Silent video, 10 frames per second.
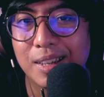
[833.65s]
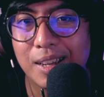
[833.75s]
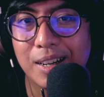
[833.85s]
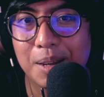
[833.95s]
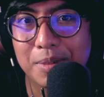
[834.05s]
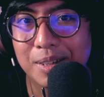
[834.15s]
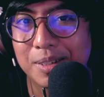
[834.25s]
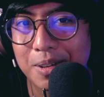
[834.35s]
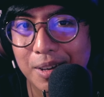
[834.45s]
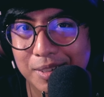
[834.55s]
And I'm gonna
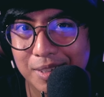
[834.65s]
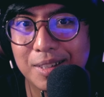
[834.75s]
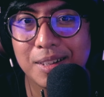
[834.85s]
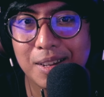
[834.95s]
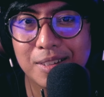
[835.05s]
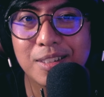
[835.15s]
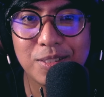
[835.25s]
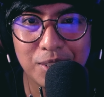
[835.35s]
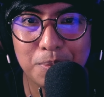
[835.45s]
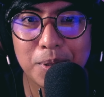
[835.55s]
see you guys in the next
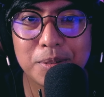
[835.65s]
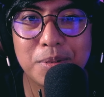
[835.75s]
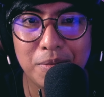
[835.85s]
zpolt